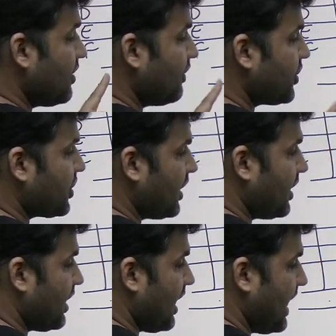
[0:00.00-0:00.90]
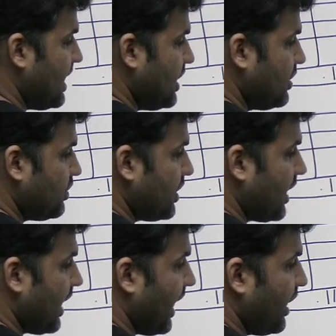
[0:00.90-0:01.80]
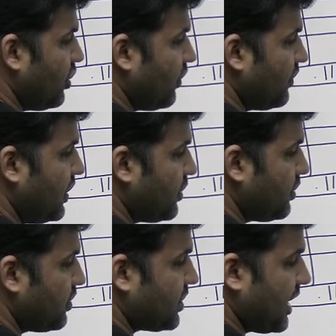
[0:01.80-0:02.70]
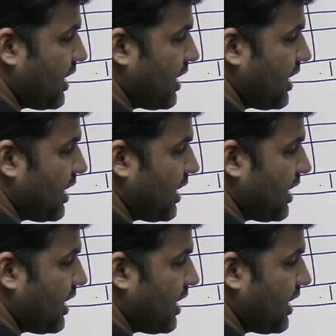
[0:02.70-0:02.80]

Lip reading: questions here, I need to take any of these 2 set